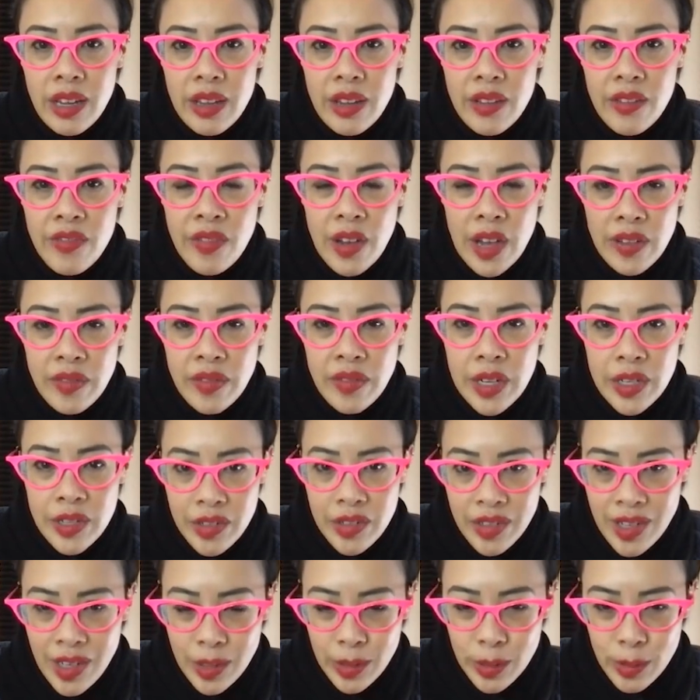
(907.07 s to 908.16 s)
the five
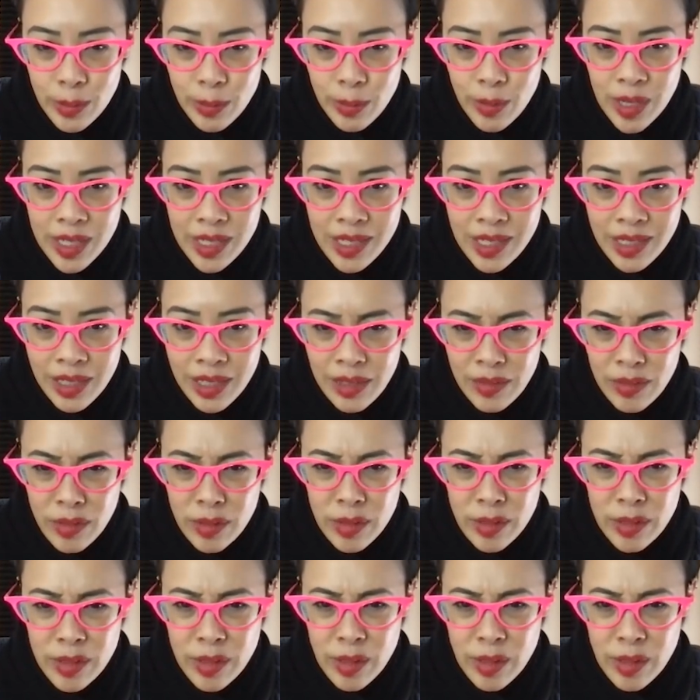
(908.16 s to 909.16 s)
hundred dollars pricing level.